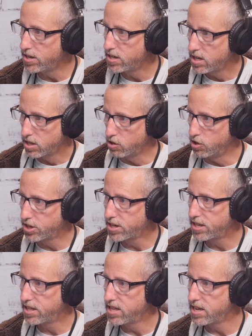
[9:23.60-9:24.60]
look it
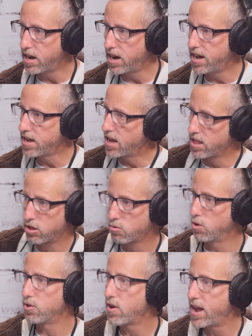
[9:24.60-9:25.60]
in the eye, and
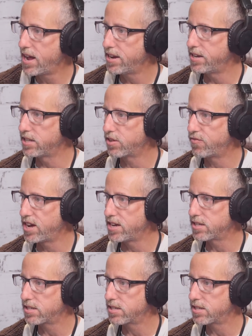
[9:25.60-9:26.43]
throw their hand in its face.